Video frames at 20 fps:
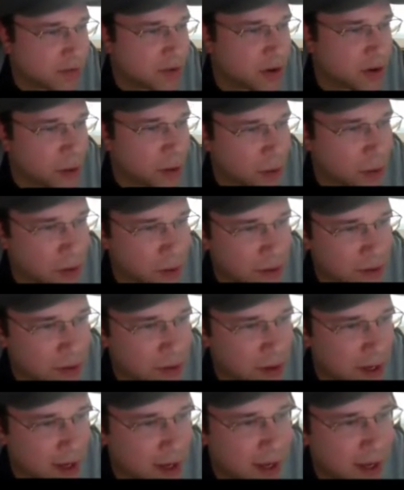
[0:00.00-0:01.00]
total.
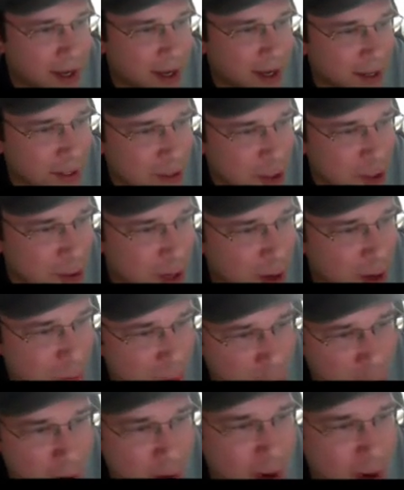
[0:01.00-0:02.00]

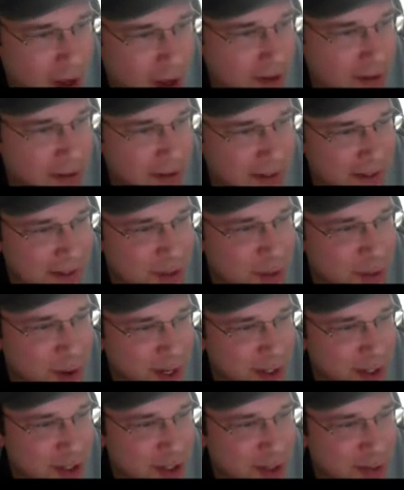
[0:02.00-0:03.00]
Joakim Noah is
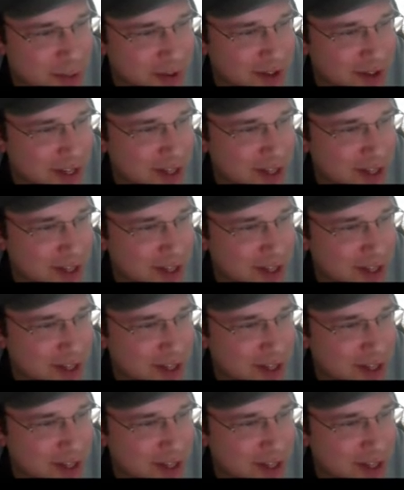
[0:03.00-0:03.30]
questionable.